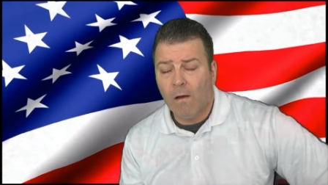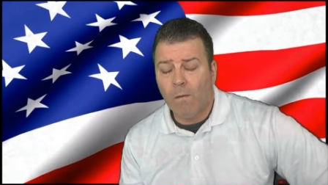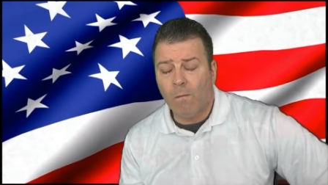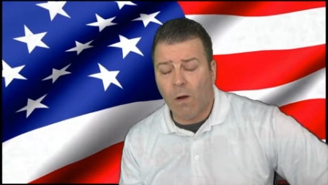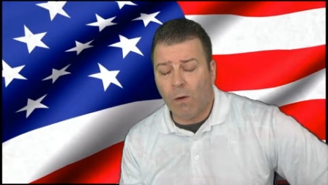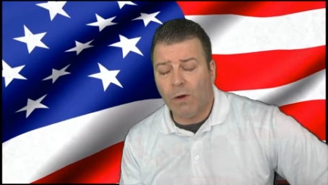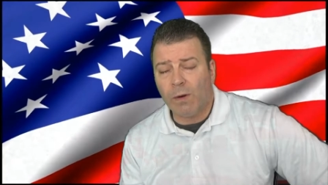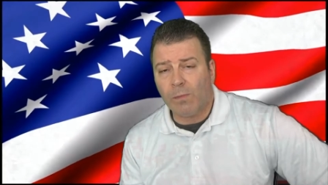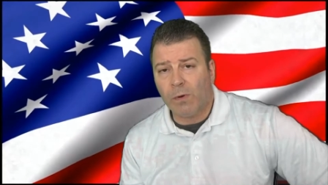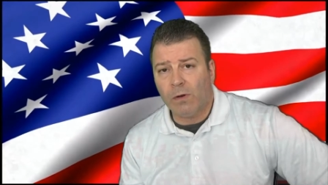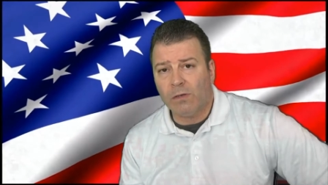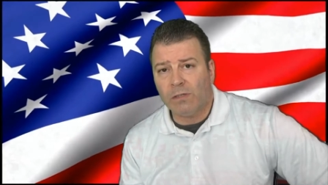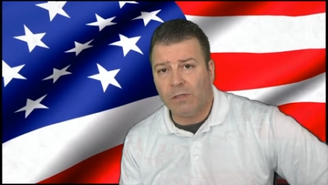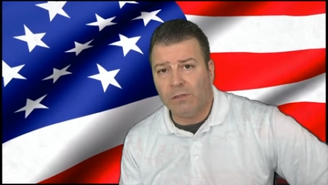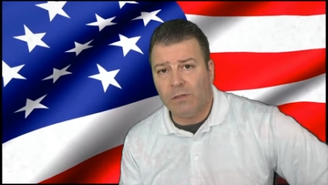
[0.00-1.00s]
What would a
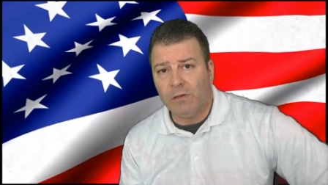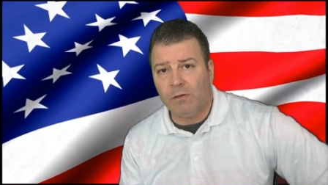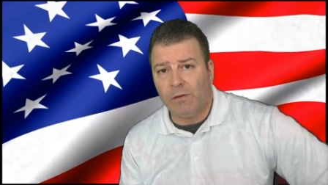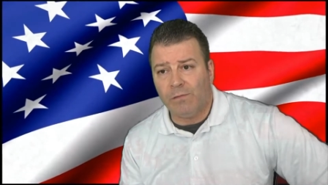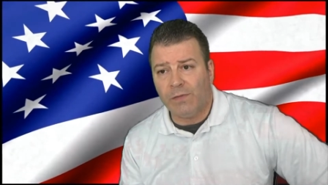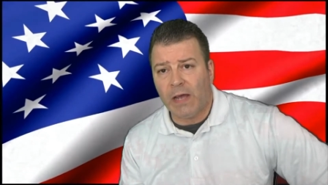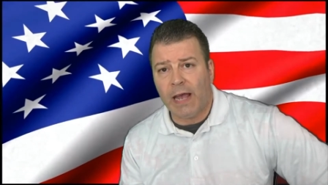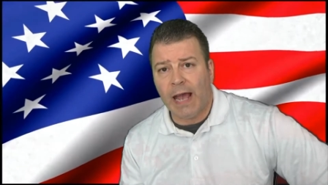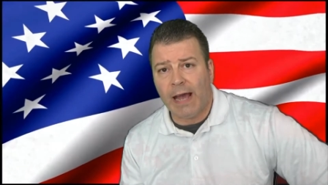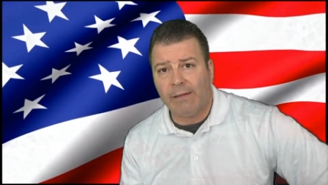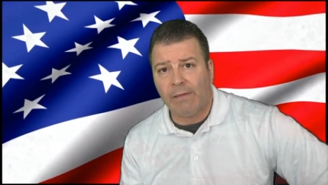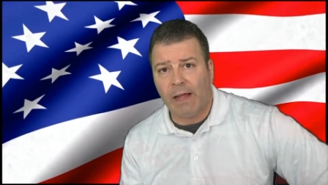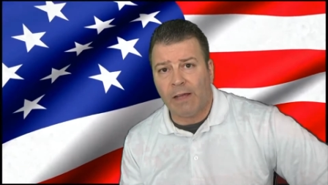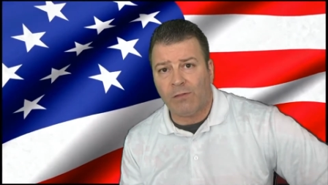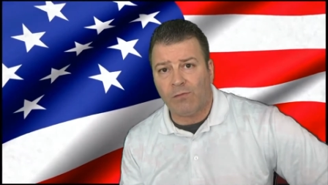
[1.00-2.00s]
person do if they
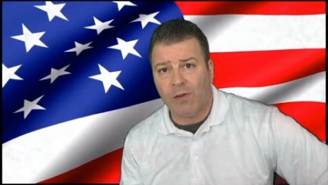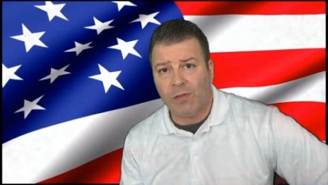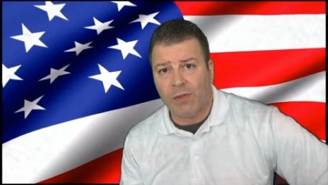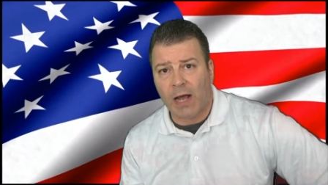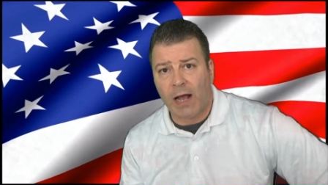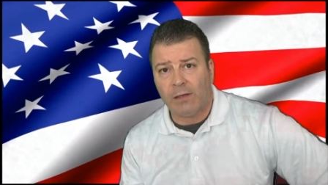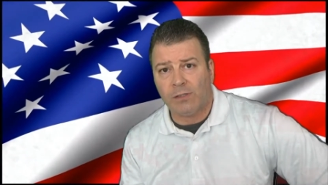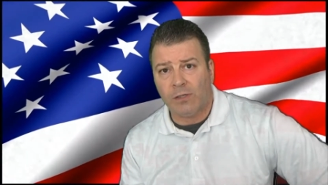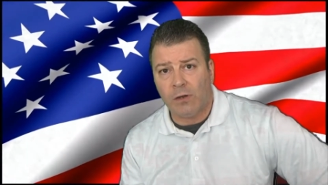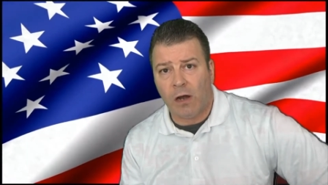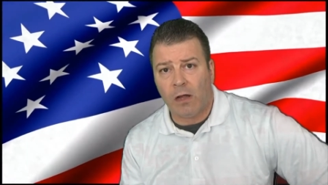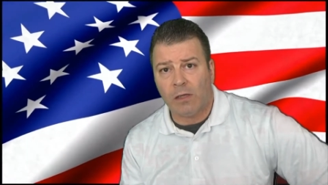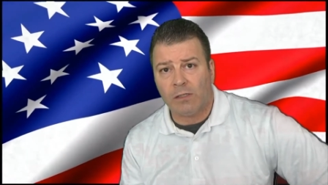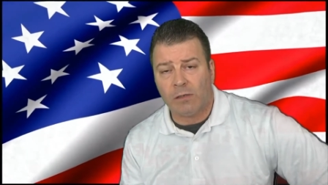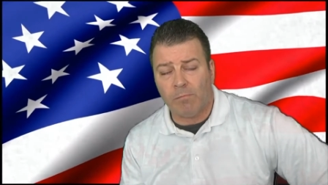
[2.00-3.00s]
had like
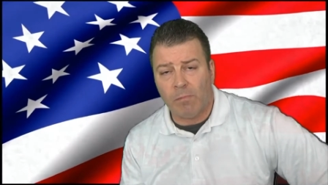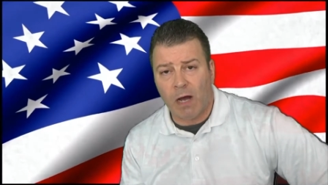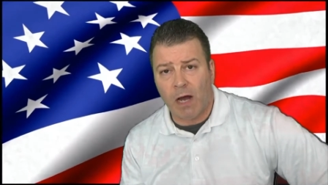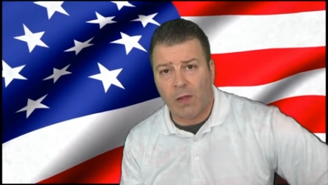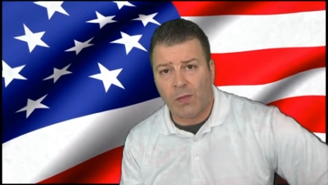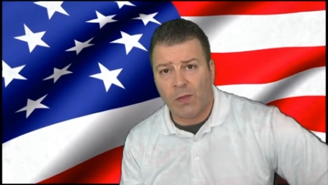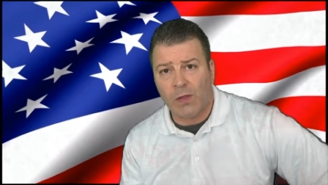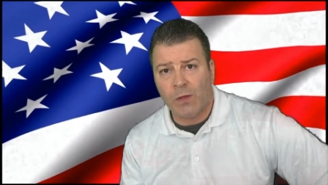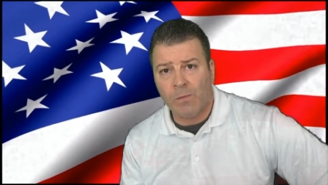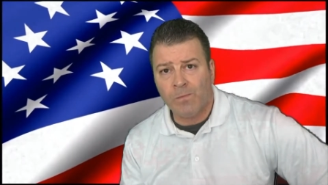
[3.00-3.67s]
$3,000 a month